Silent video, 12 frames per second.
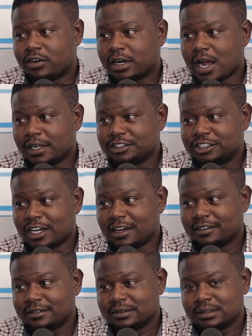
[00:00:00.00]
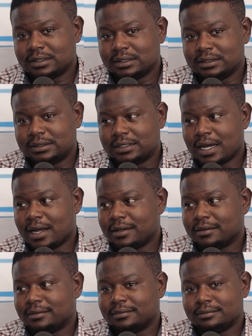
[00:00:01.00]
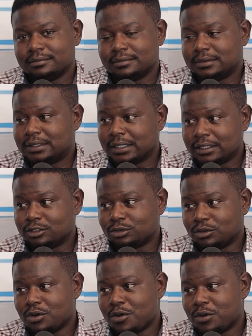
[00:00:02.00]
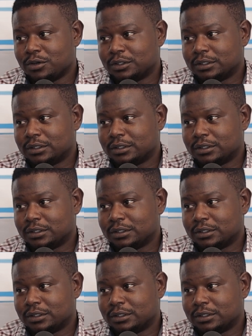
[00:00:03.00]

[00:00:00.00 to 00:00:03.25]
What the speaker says: agriculture is the thing to go.